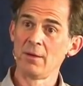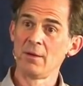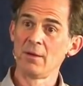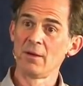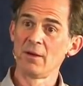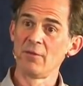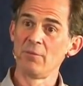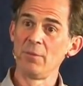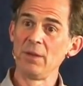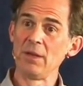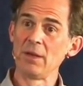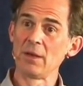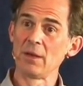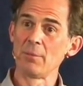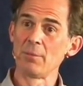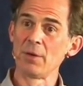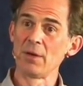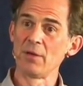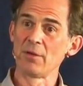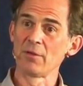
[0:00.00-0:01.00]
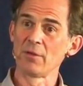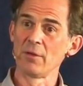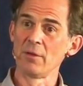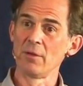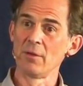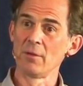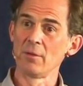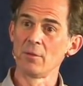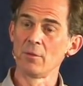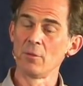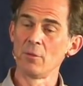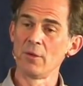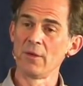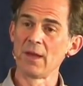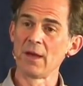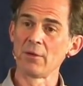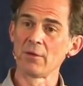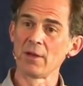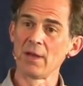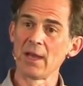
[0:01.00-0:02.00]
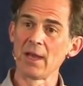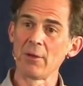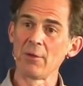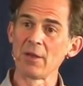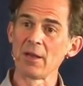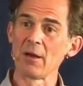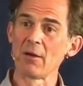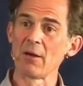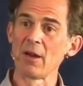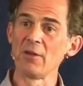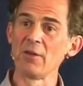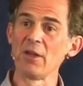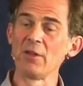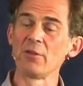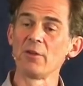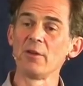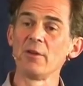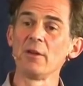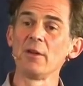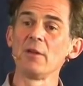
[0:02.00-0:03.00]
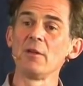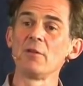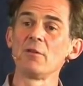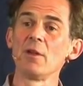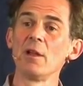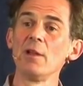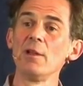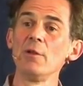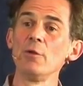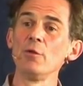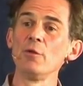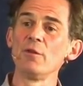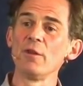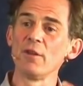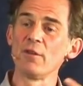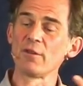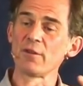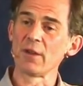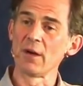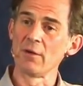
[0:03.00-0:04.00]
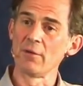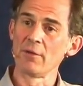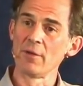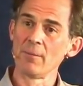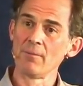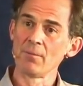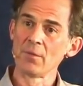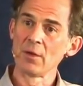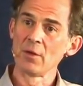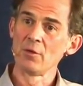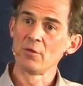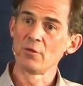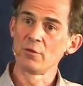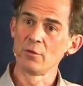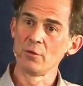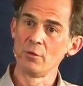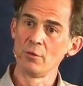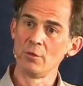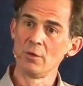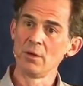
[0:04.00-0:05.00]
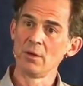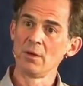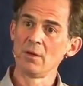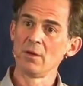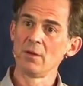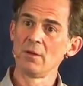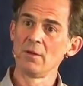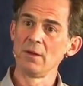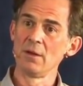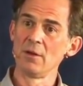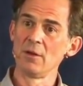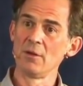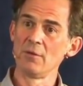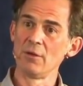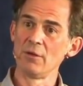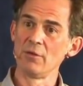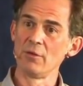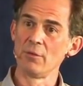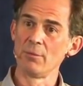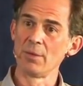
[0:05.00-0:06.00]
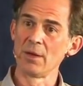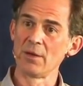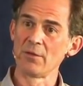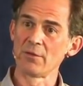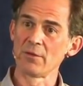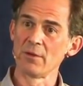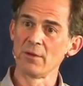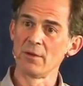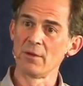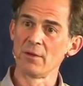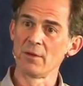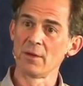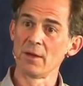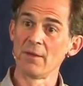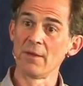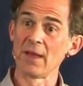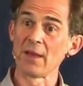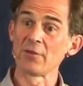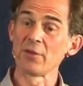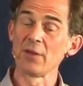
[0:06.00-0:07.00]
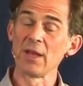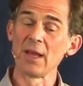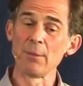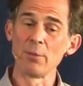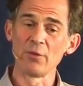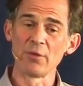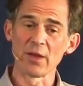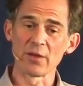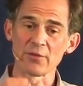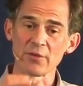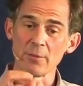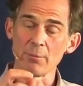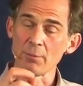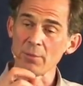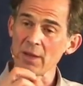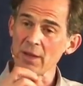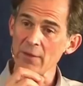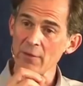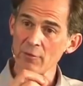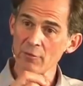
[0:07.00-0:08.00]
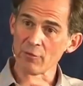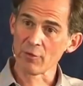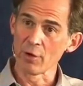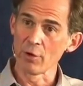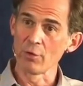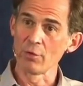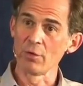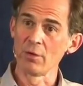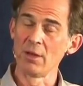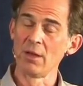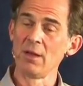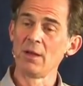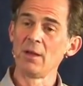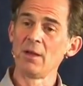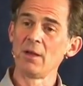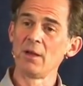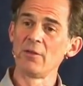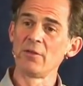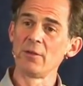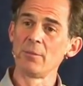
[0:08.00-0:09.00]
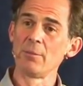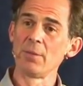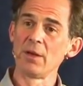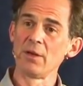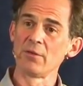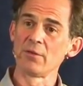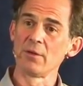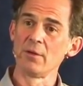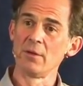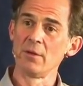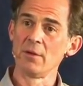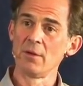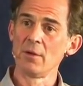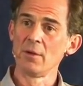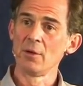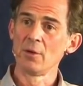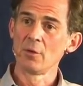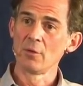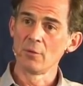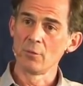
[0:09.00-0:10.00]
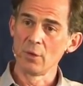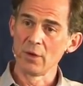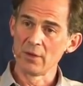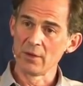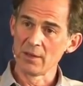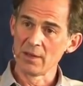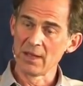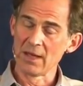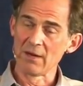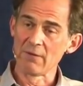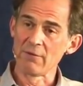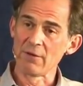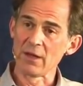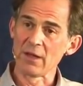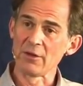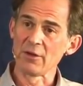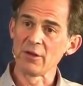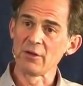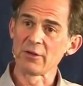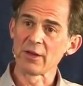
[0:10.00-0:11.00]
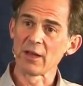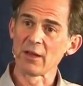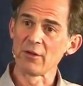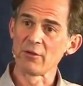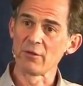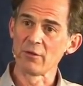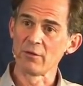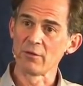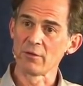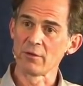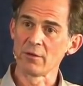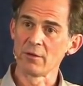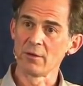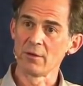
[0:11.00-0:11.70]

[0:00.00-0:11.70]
of being a person without allowing our identity to lose itself to the individual person. And that enables us to play the role as a person with love and intelligence.